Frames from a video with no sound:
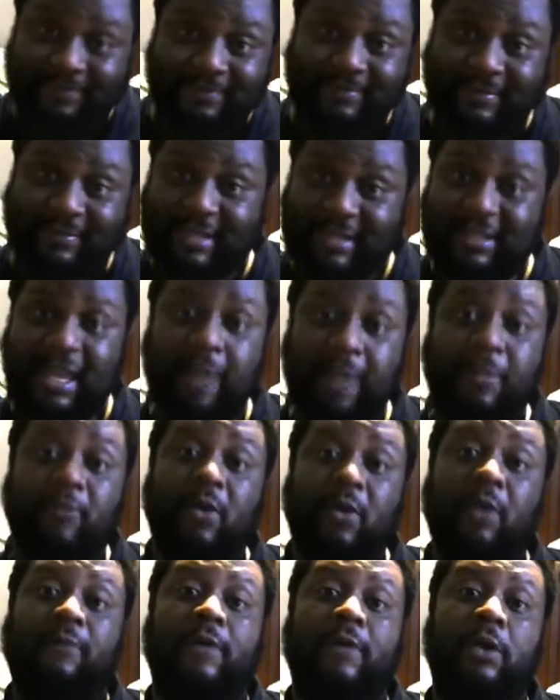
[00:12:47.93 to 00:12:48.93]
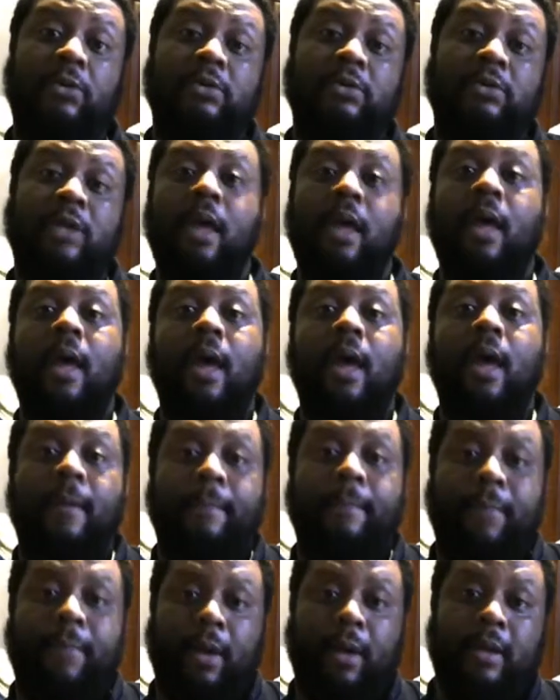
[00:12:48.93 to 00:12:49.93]
Let's keep it real, folks.
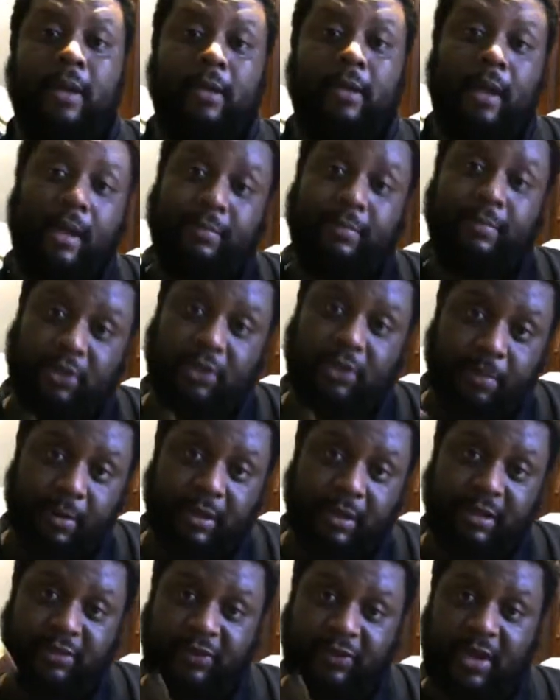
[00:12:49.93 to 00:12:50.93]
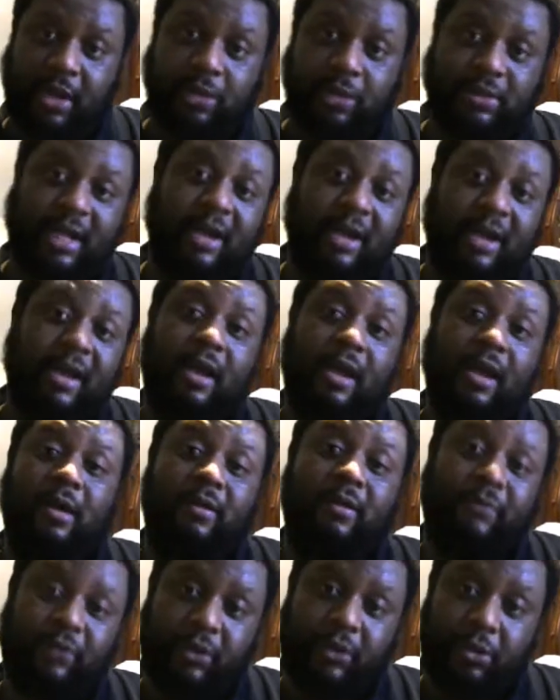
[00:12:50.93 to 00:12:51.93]
But I'm still putting these videos out here
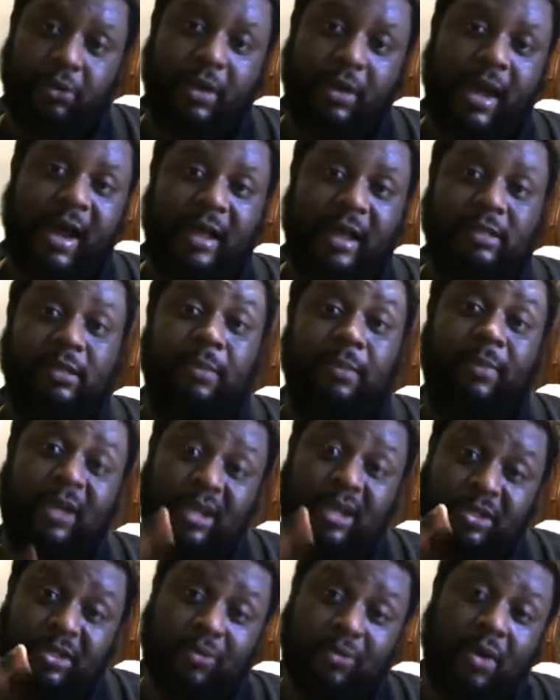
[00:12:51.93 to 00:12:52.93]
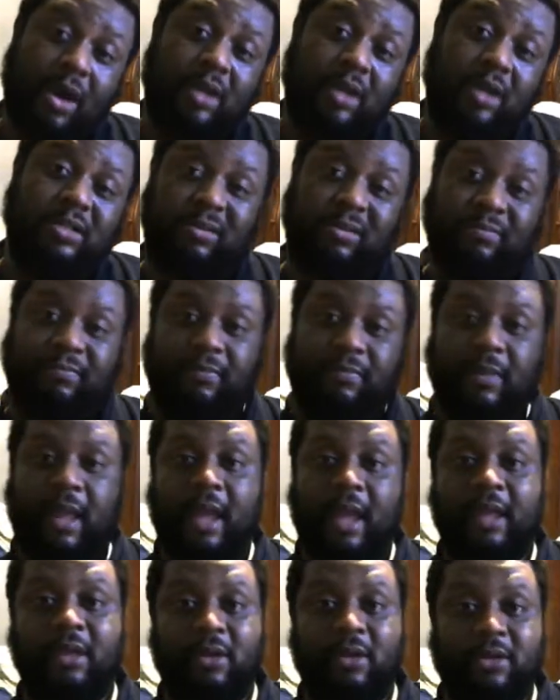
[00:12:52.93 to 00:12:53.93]
for you guys because you're awesome
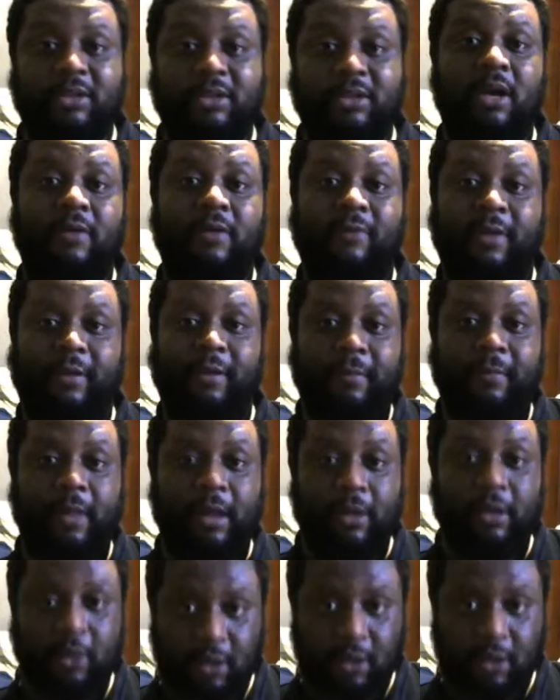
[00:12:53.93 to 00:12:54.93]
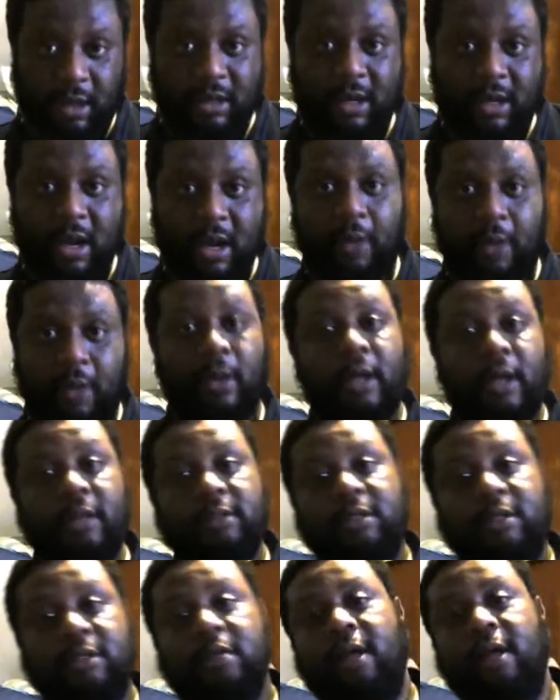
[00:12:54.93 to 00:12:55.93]
and you deserve it. You need to know.
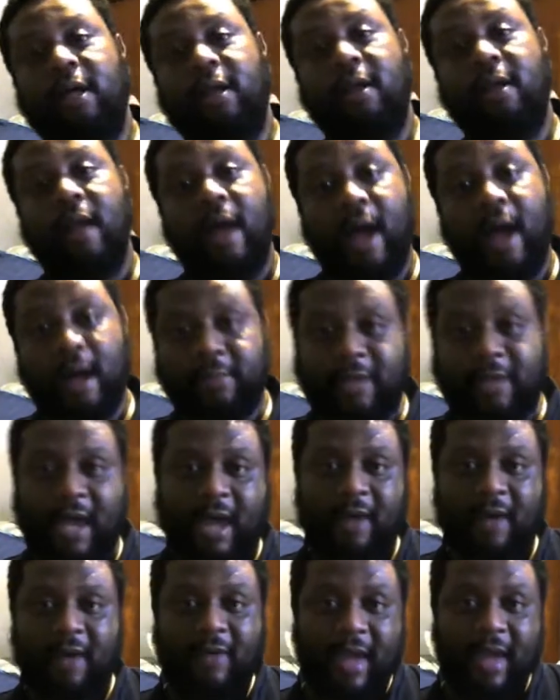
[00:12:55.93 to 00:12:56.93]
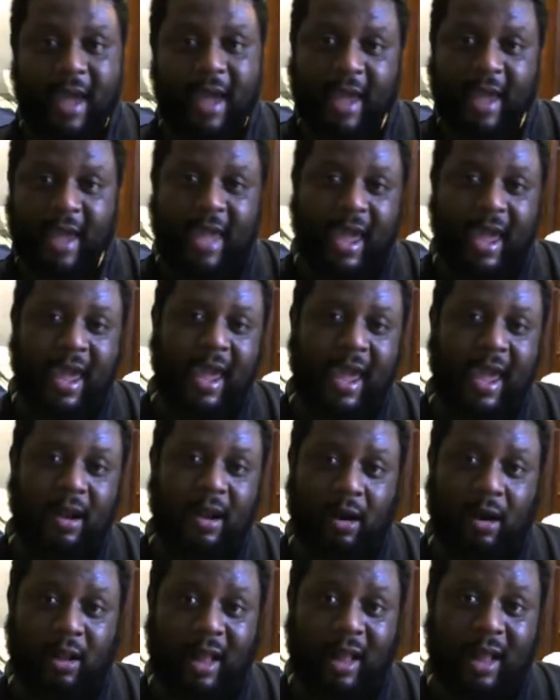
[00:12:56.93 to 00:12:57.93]
Till then, I'm Kev, aka In
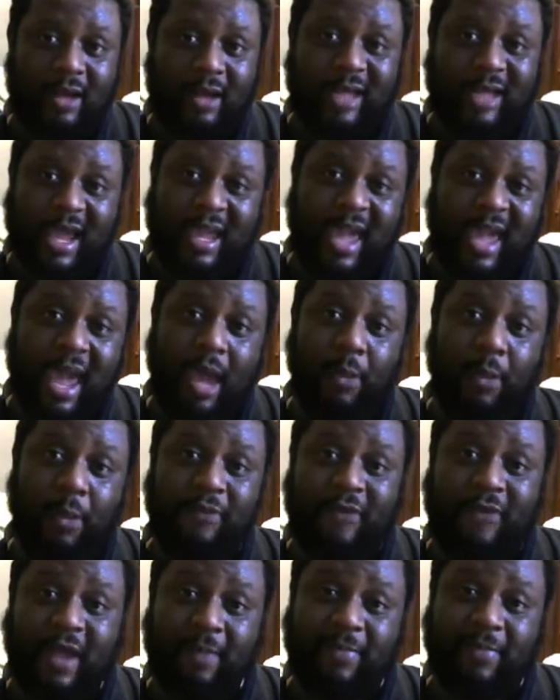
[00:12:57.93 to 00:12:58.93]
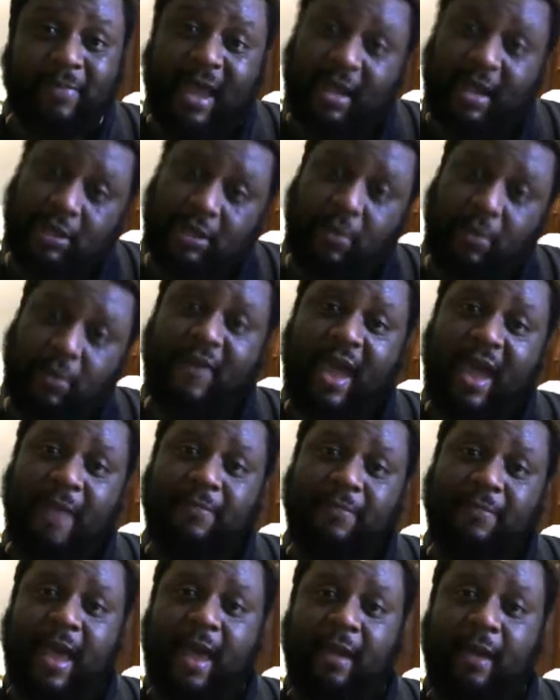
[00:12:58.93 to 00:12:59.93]
Our Clouds, aka We Vape That because we vape
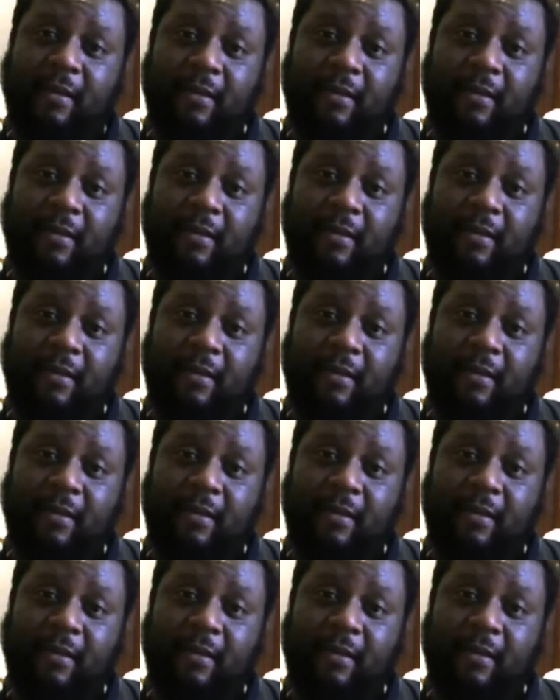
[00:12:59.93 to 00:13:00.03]
that.